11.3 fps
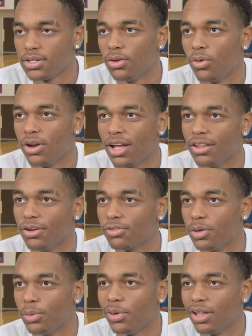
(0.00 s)
What did I learn
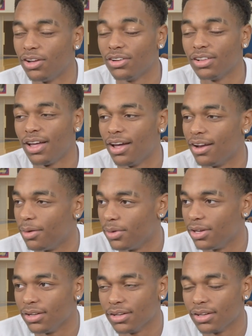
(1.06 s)
from him? I learned a lot. I
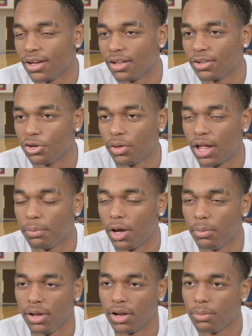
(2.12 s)
mean, I learned a lot
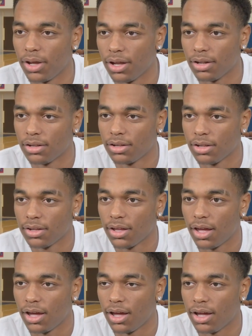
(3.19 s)
about being a man.
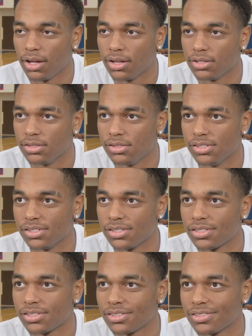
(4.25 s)
Uh,
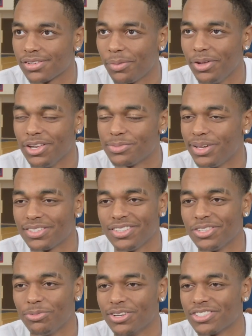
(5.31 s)
just, I mean, it's basically
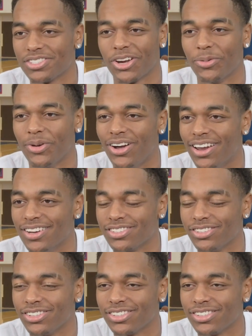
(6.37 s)
too much to talk about, honestly.